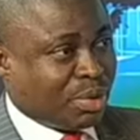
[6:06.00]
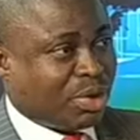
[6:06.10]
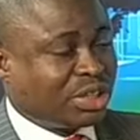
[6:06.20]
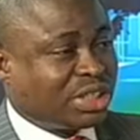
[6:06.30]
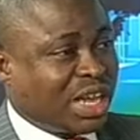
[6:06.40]

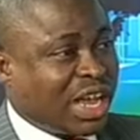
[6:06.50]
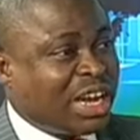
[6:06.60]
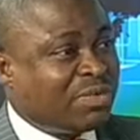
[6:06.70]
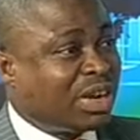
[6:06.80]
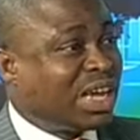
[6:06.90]
because
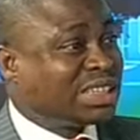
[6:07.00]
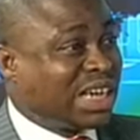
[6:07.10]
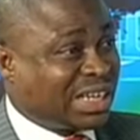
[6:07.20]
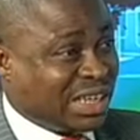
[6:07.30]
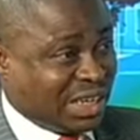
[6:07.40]
any further
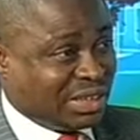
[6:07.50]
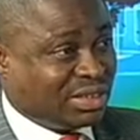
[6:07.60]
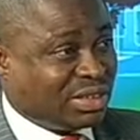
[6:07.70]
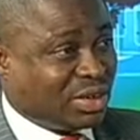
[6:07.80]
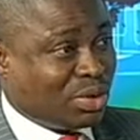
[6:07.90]
tightening
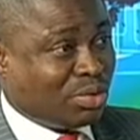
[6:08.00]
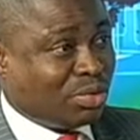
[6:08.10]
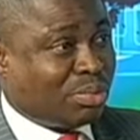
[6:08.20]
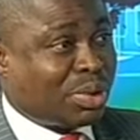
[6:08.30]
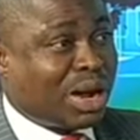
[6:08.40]

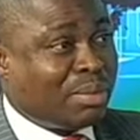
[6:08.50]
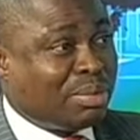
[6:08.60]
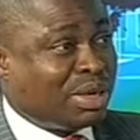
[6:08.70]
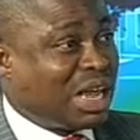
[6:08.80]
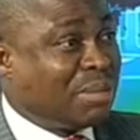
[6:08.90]
will probably
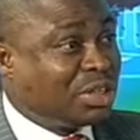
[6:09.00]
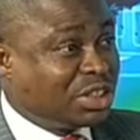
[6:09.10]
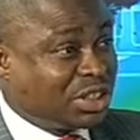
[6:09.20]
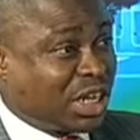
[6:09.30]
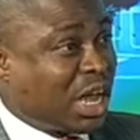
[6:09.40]
be
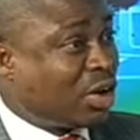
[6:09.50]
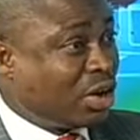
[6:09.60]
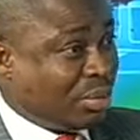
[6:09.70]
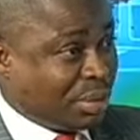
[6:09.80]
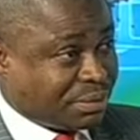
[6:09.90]
damaging the
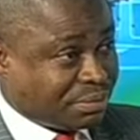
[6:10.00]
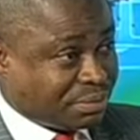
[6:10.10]
economy.